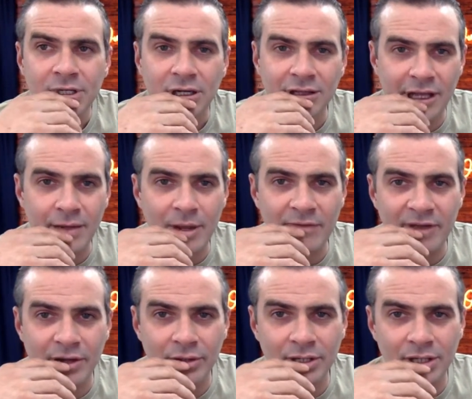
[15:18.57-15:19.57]
a lot of my
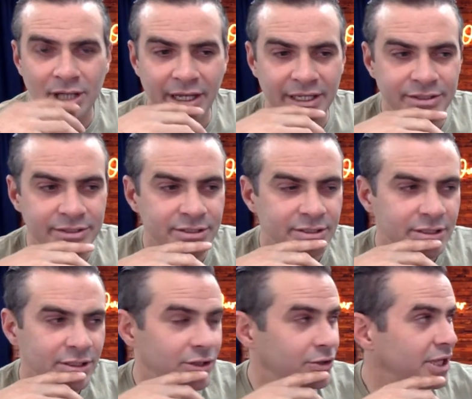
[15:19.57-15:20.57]
veteran clients,
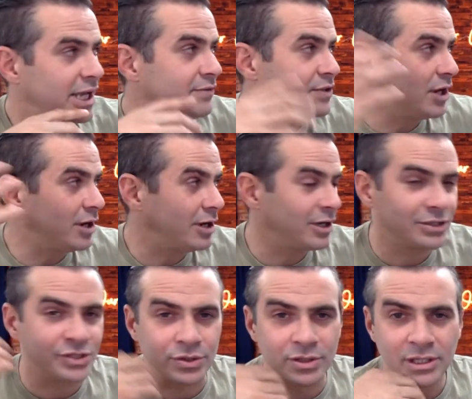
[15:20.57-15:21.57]
they have
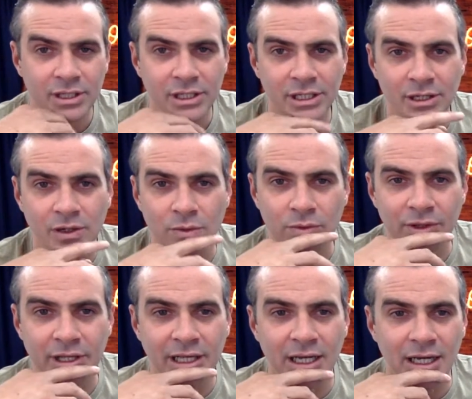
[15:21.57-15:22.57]
dogs, or,
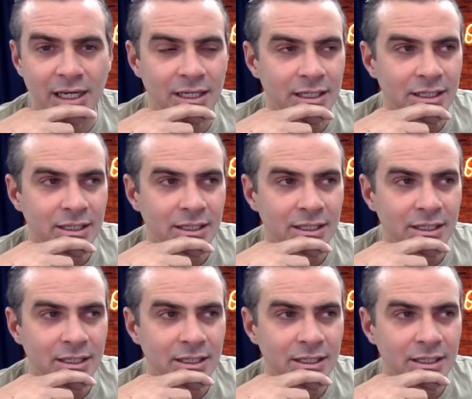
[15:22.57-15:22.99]
the